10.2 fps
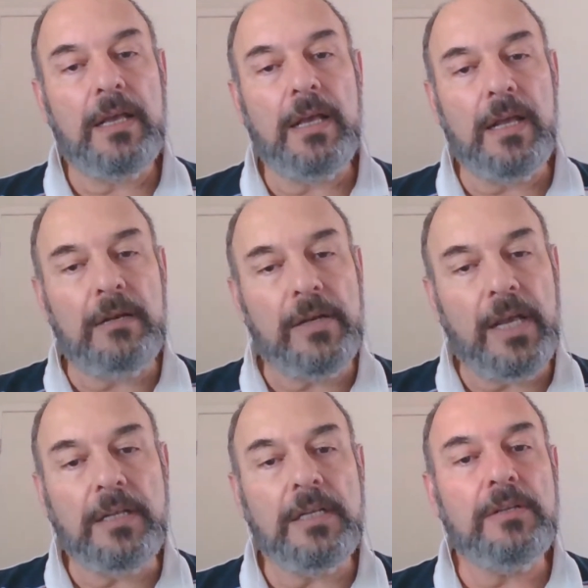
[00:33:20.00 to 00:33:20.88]

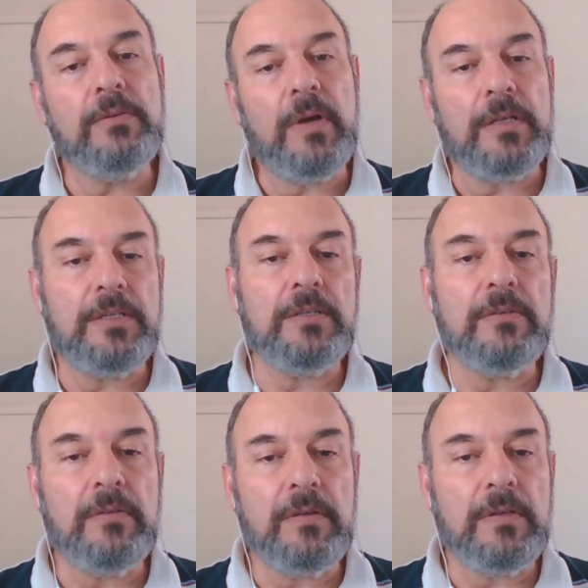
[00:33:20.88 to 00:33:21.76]
allocated to us
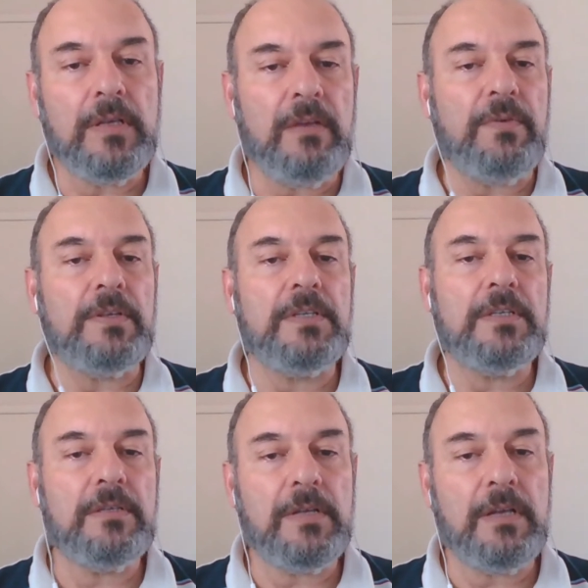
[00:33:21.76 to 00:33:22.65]
to give
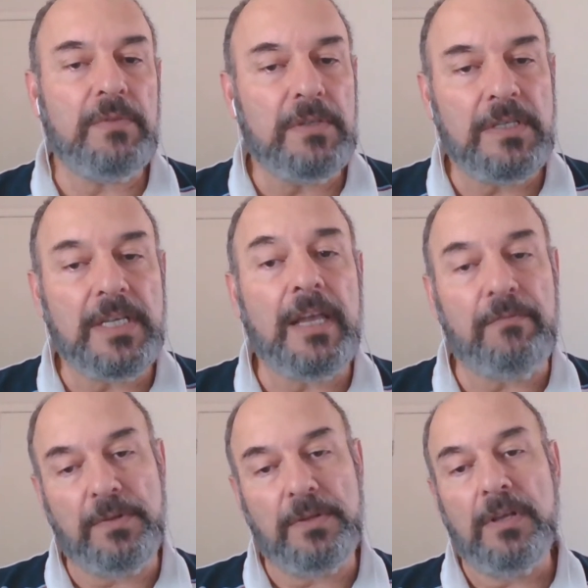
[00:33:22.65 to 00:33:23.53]
us this
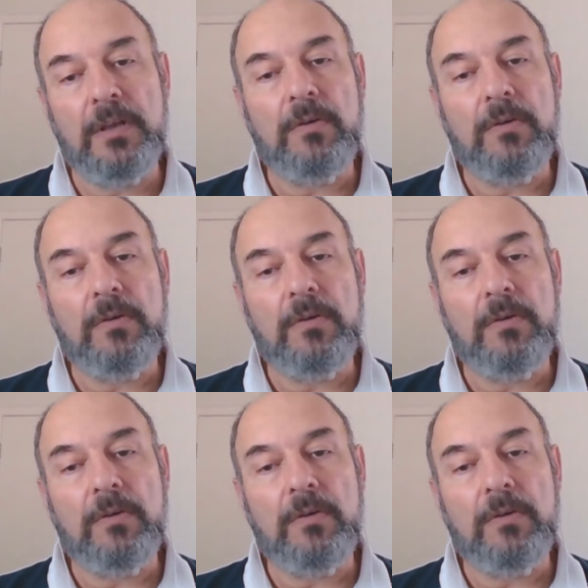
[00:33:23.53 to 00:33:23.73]
gift